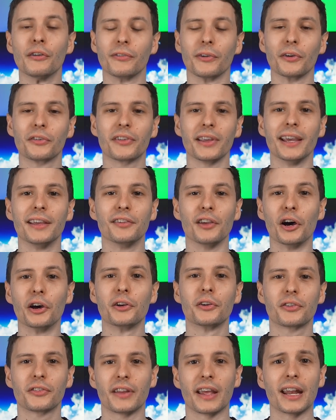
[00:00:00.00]
First is
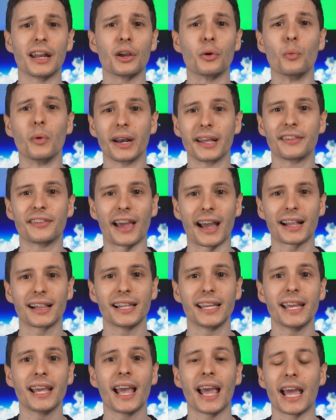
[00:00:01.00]
understanding what
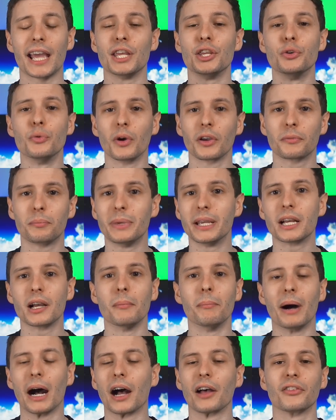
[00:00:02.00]
exactly a USB
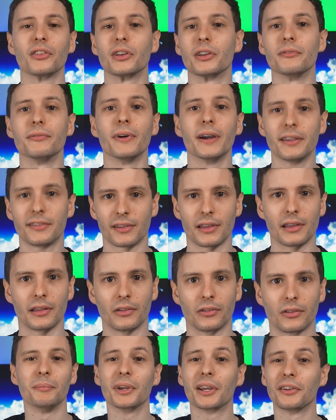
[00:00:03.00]
composite device
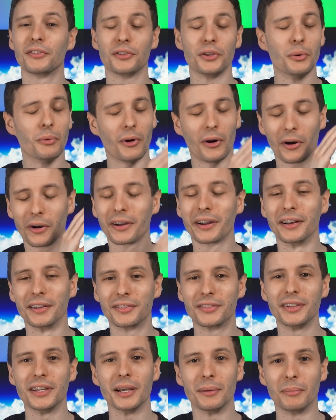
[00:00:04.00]
is, because you are gonna
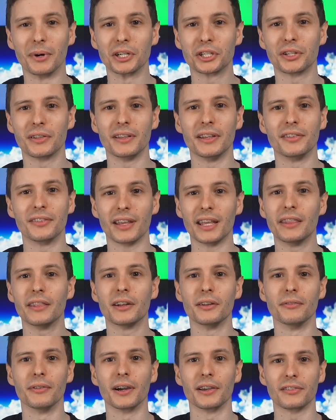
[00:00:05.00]
see a bunch of these in the
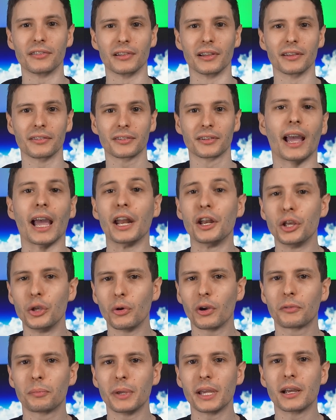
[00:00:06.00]
device list. And a
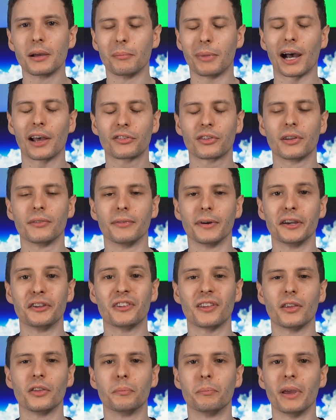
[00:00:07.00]
USB composite device
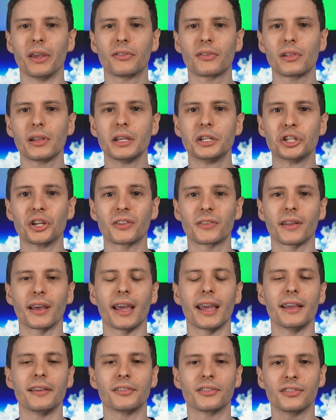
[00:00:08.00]
is basically just
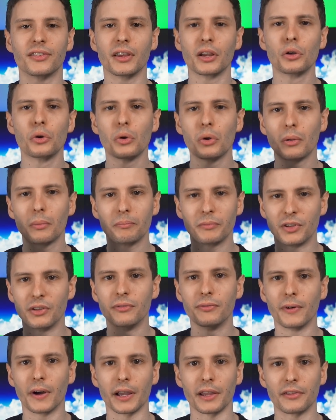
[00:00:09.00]
a single
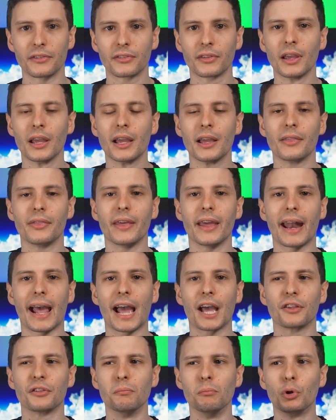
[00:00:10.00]
device that
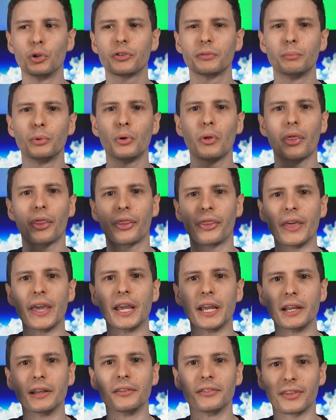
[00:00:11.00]
has multiple
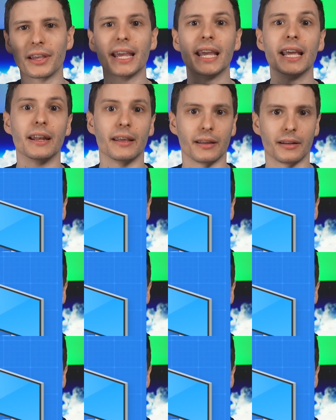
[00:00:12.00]
things in it.